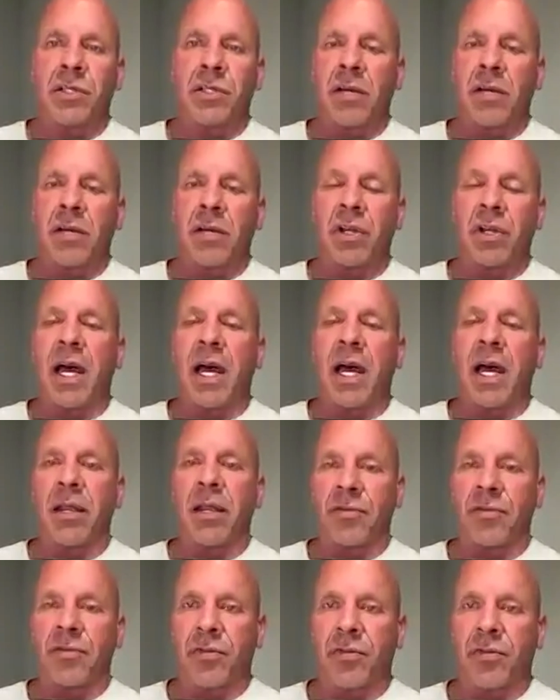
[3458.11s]
They never die
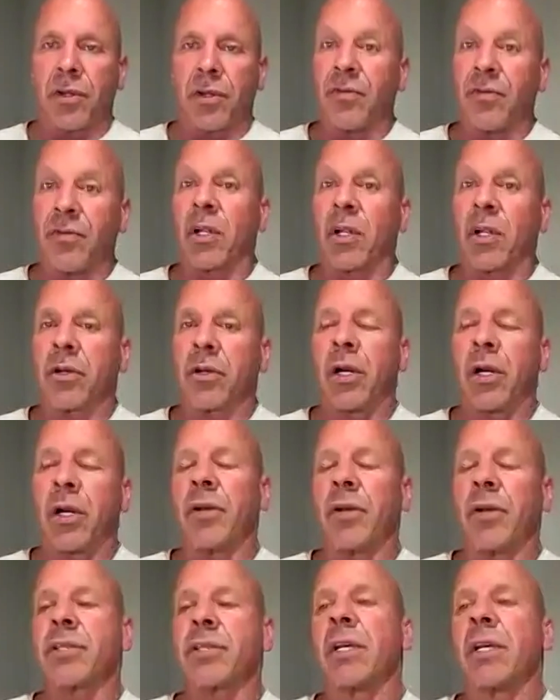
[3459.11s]
of clogged
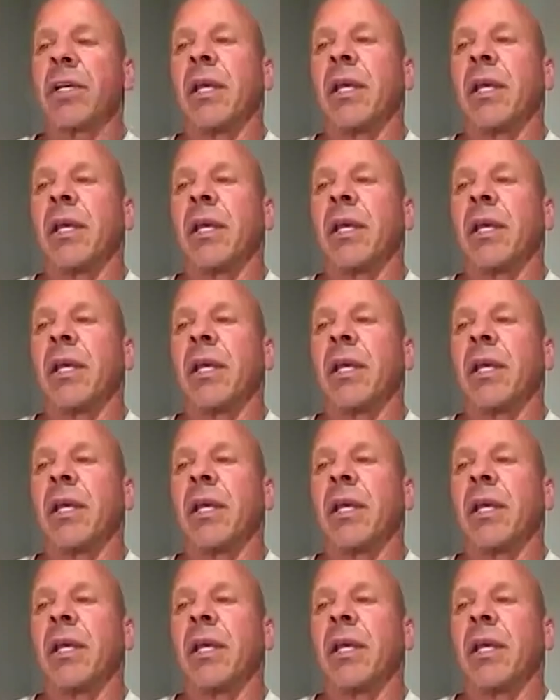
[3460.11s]
arteries.